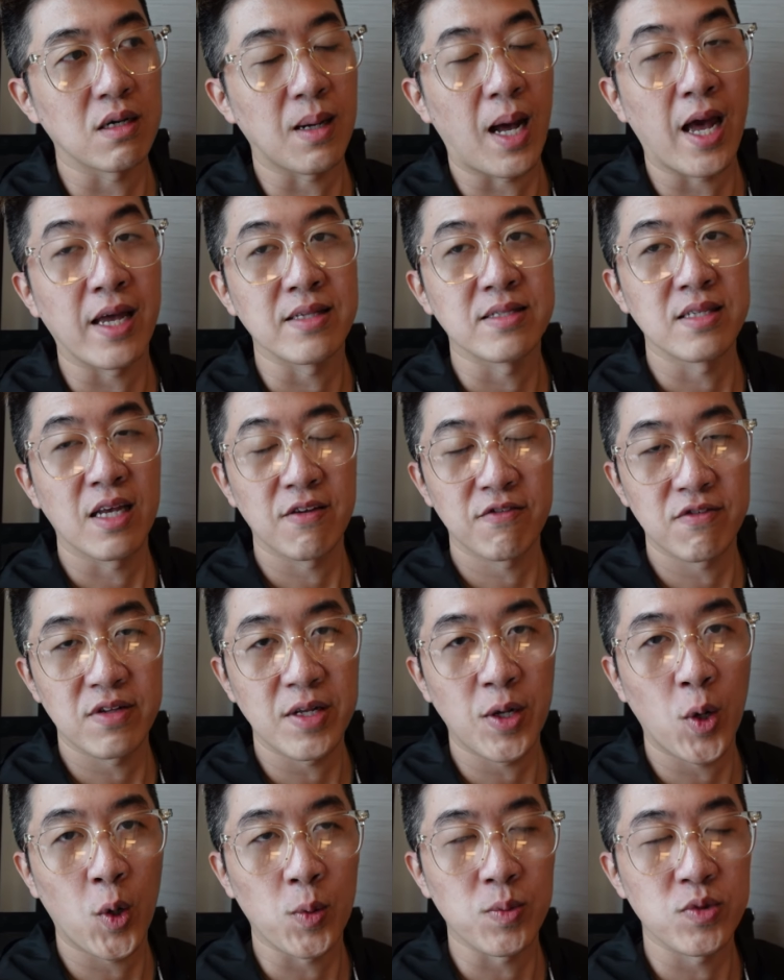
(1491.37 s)
I
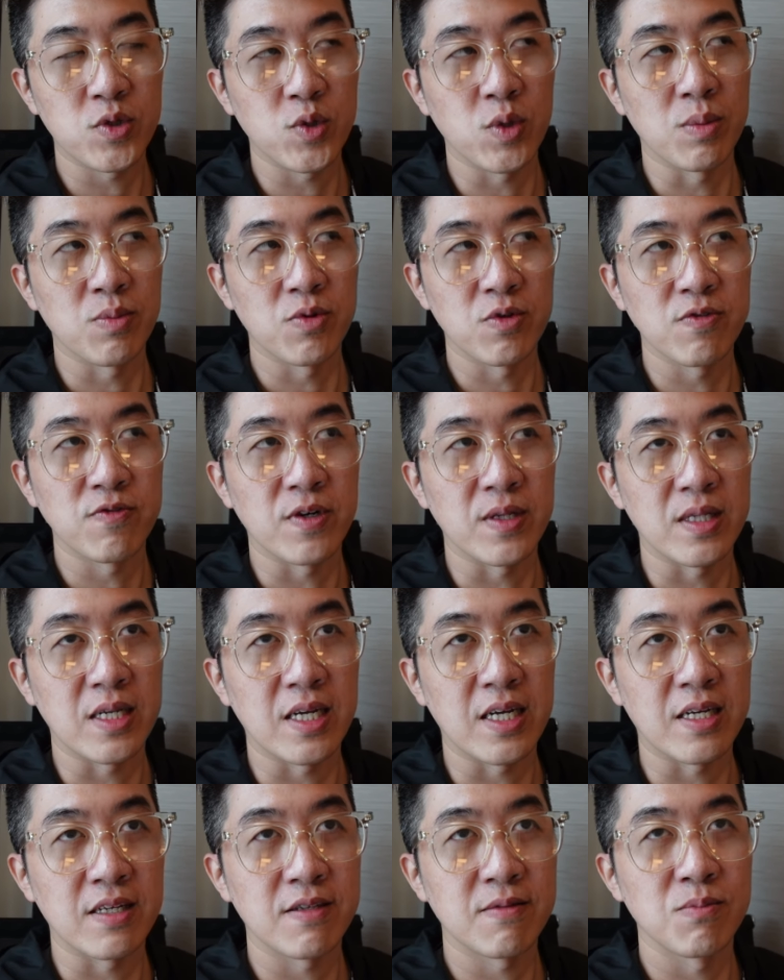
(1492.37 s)
definitely hope to improve on
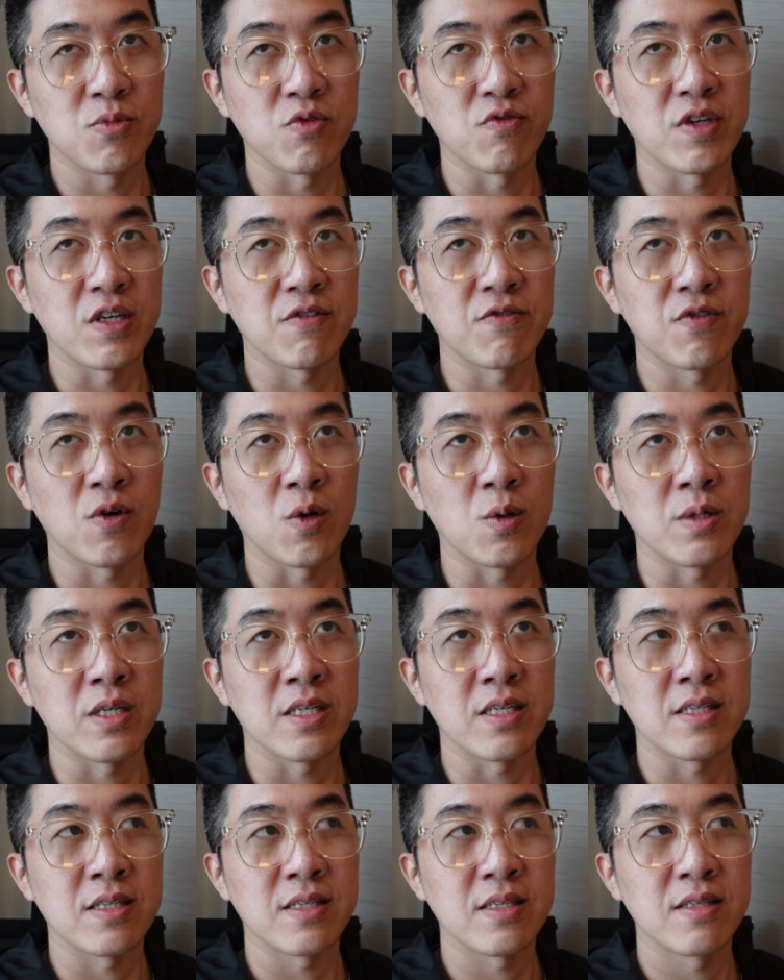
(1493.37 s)
that moving
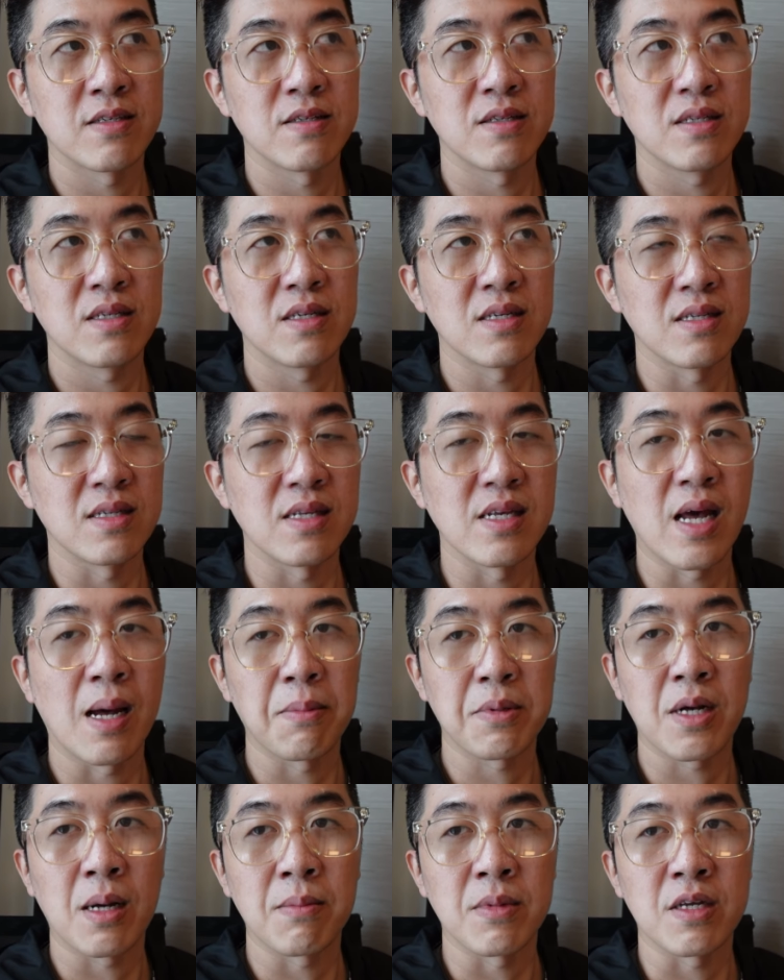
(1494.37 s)
forward in the
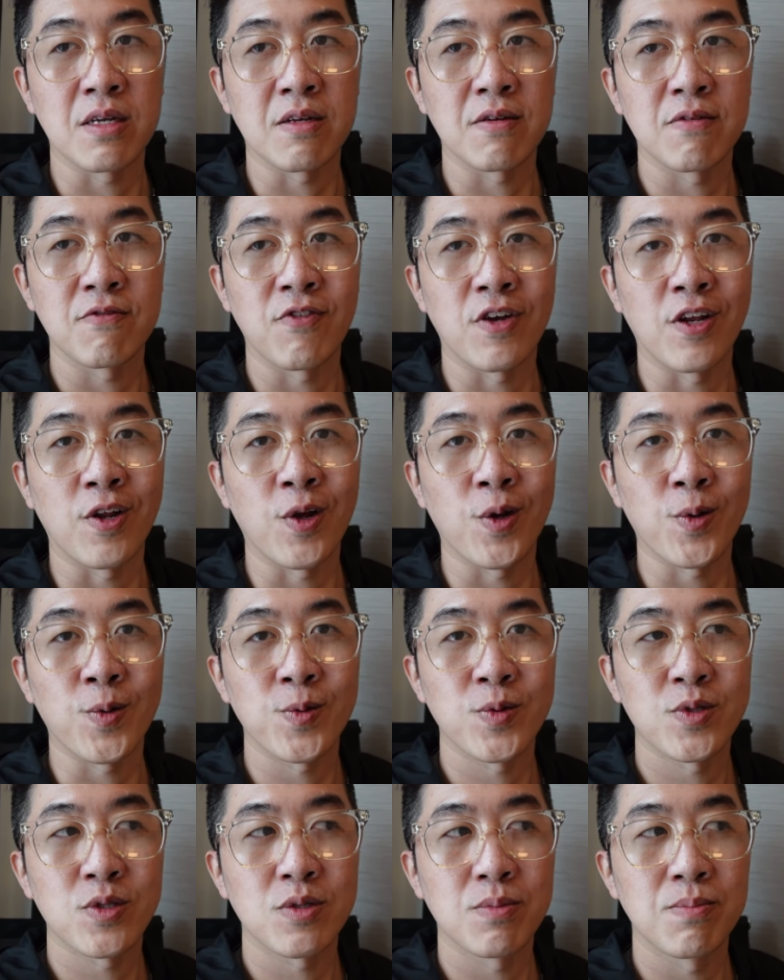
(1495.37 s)
upcoming
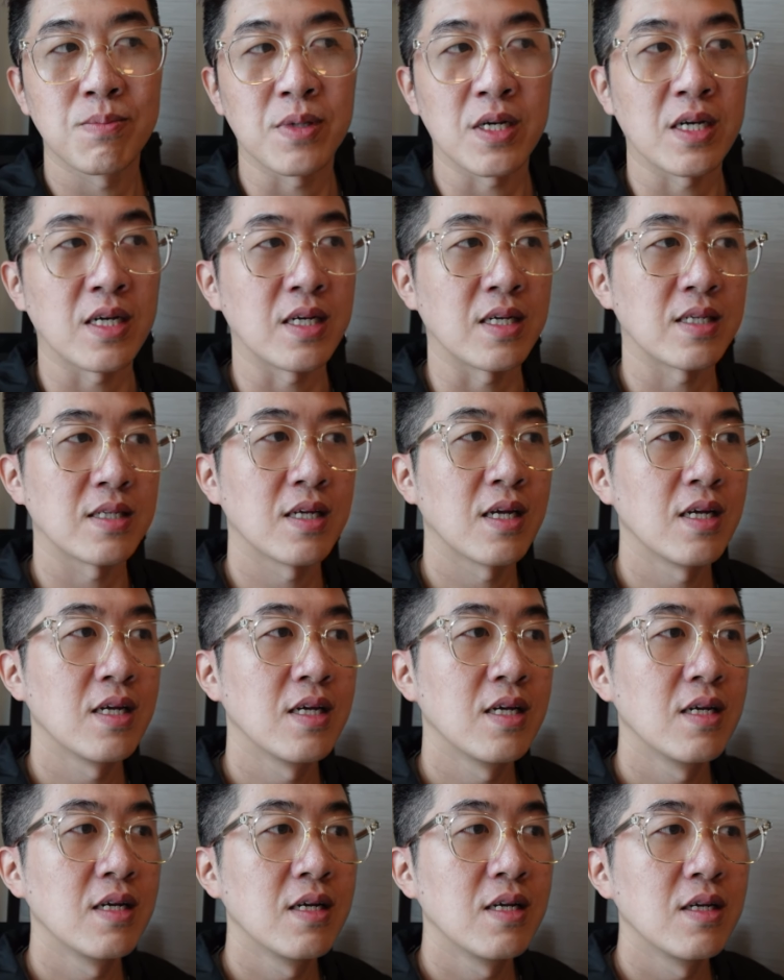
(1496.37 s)
videos,
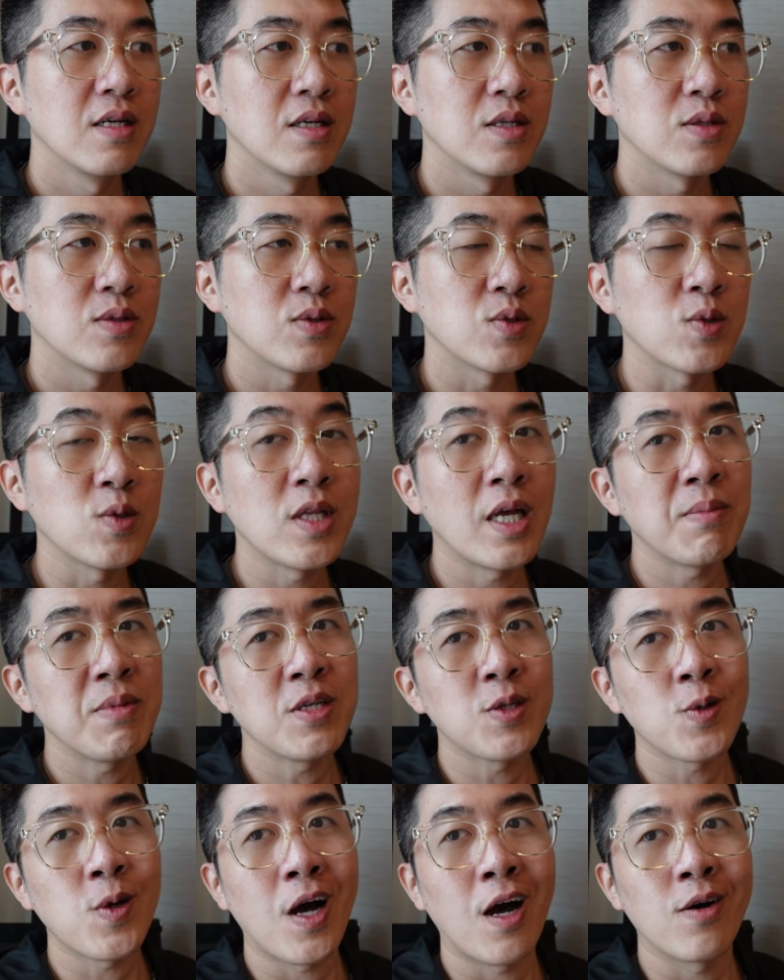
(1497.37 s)
but do let me
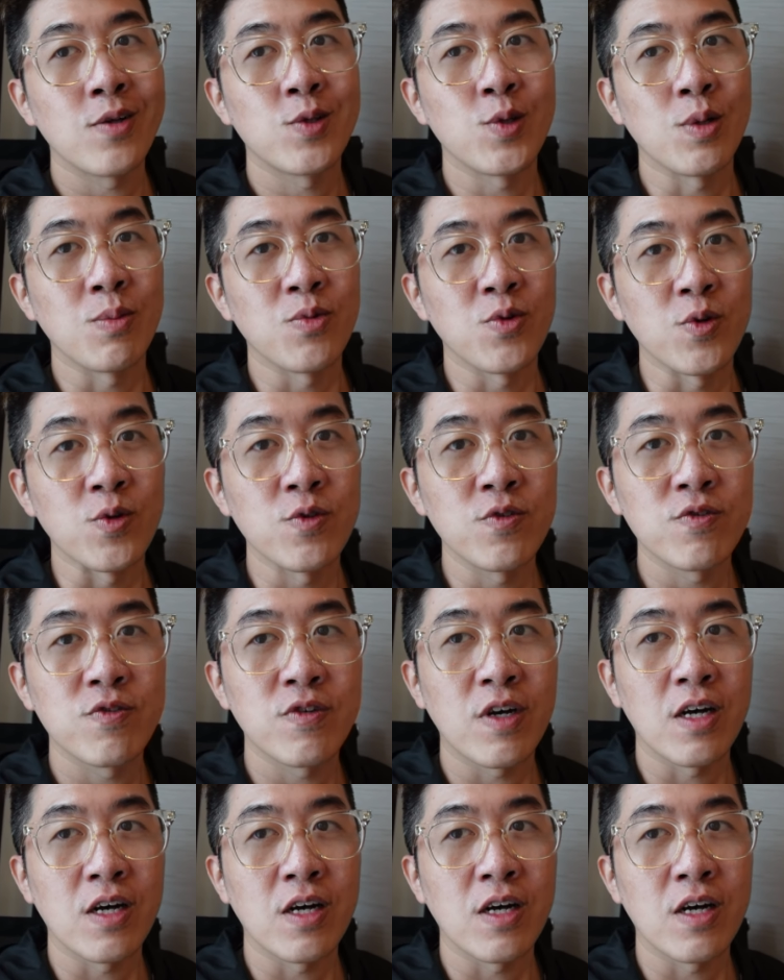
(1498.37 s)
know how to improve.